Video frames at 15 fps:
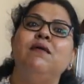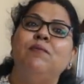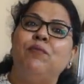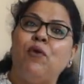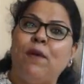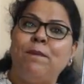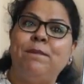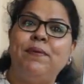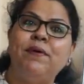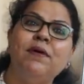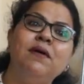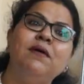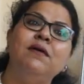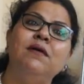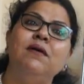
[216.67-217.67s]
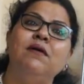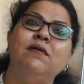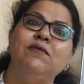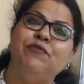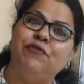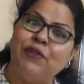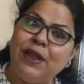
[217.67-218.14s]
proper
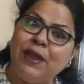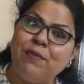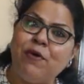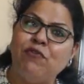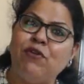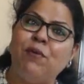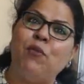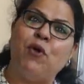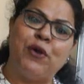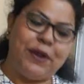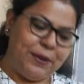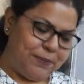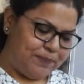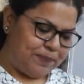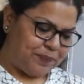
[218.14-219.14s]
frame of a body.